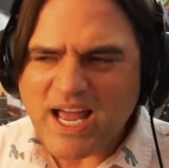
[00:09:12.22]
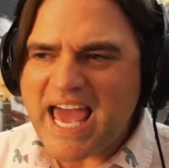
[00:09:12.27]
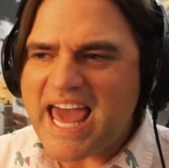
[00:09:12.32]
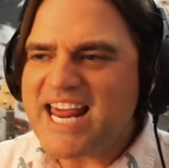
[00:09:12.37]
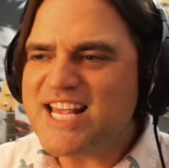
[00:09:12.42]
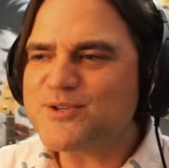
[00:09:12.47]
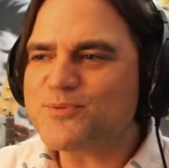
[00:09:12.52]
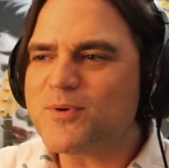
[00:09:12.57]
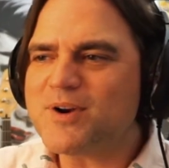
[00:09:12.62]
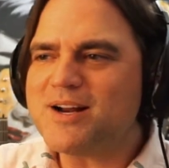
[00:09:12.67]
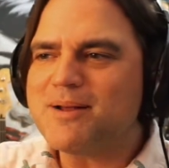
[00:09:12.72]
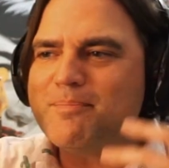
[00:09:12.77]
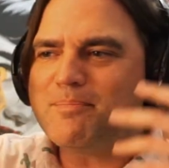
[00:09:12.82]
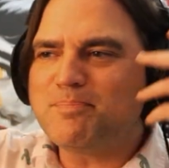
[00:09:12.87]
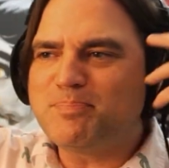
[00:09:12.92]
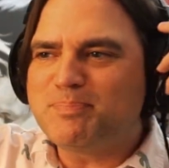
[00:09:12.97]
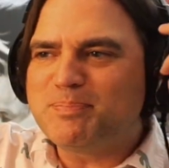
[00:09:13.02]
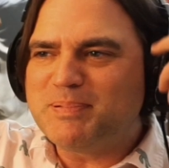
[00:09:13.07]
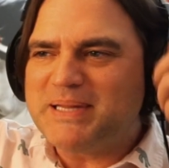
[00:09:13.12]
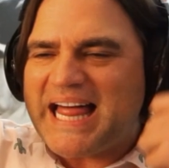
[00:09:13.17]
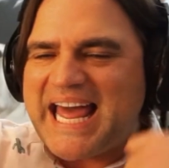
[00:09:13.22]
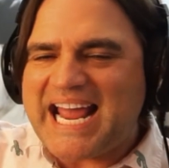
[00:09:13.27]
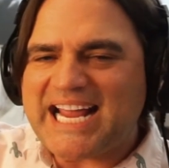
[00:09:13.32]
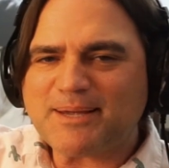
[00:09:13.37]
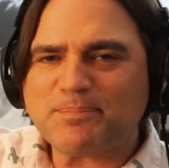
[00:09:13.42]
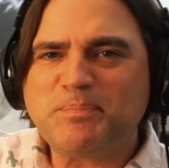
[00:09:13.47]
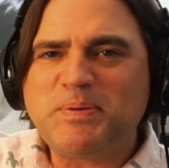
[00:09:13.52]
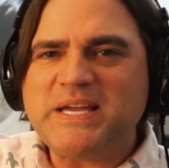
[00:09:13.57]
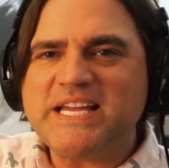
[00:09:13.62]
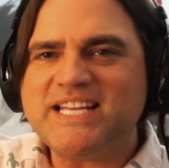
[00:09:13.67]
And he's wearing a
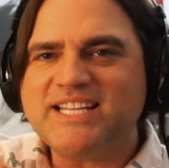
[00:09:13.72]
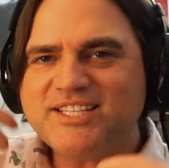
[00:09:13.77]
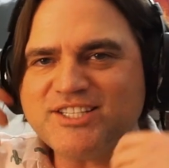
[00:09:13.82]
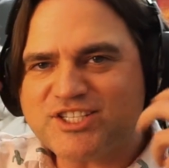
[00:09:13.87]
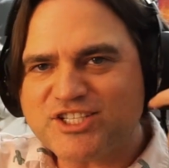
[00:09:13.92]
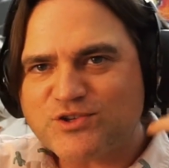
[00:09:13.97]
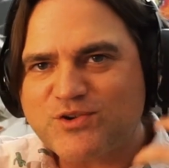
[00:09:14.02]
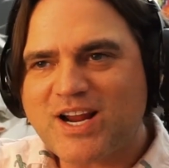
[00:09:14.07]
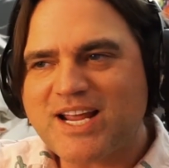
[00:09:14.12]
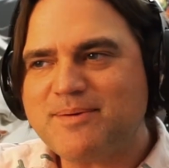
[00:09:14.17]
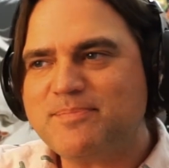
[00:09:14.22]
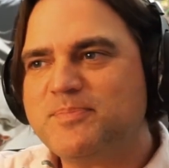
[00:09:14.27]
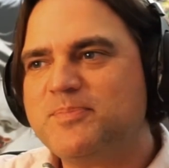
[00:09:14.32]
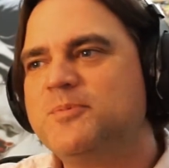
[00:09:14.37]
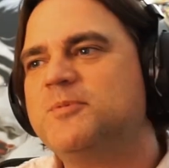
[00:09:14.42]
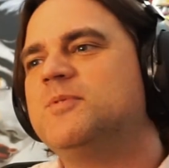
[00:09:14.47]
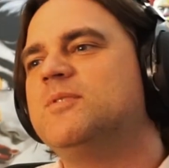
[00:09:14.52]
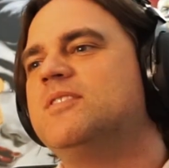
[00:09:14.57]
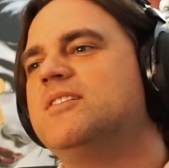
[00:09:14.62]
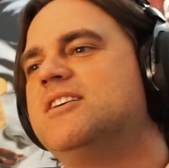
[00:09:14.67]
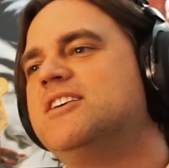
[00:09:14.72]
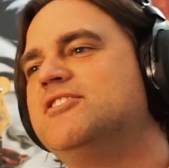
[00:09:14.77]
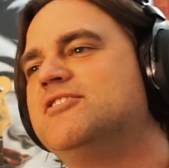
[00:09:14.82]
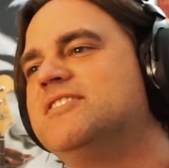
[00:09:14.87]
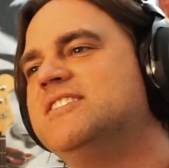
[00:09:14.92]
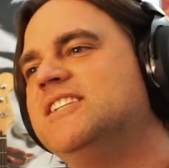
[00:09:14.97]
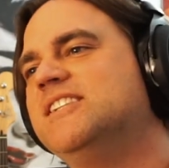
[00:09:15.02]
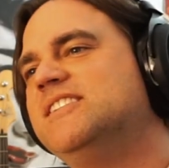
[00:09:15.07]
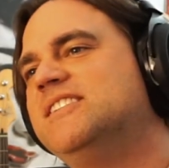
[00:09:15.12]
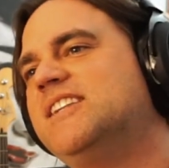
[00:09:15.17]
black pinstripe
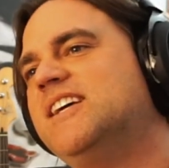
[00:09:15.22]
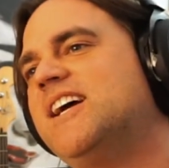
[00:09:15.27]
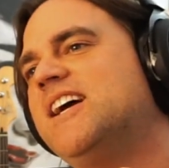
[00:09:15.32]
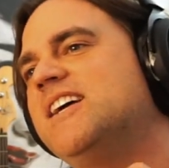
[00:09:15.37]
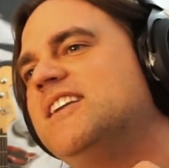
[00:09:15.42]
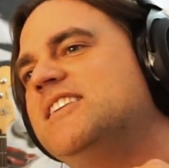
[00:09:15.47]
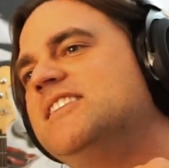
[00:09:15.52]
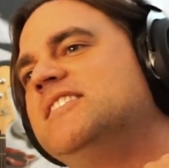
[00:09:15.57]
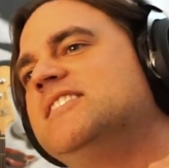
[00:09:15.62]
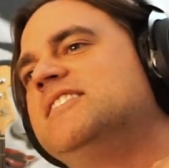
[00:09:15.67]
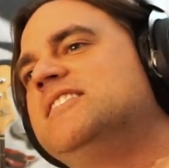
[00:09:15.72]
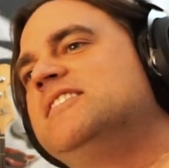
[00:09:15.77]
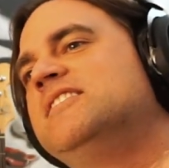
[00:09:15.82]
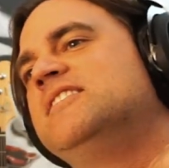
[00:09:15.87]
underneath that.